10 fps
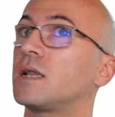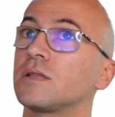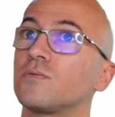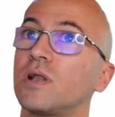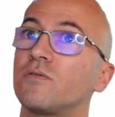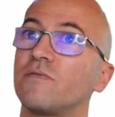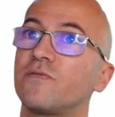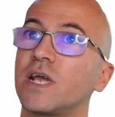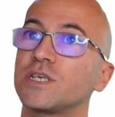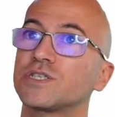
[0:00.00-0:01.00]
as well
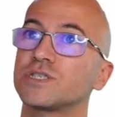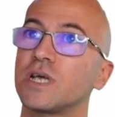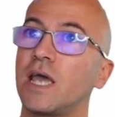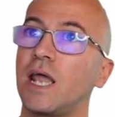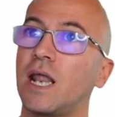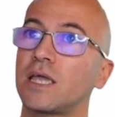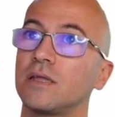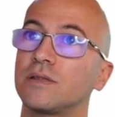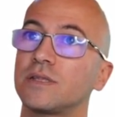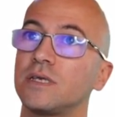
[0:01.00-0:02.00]
refresh and I
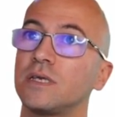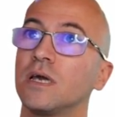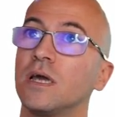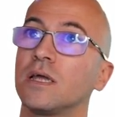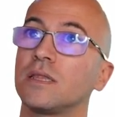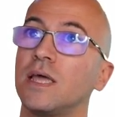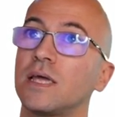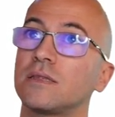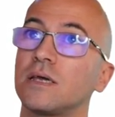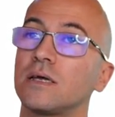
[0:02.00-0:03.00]
can see that
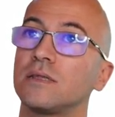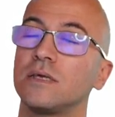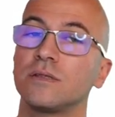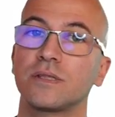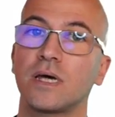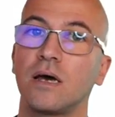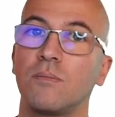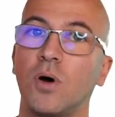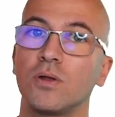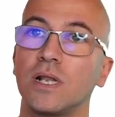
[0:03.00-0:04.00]
uh, this
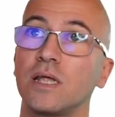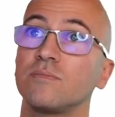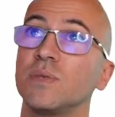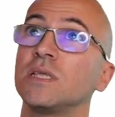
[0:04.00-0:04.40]
model has been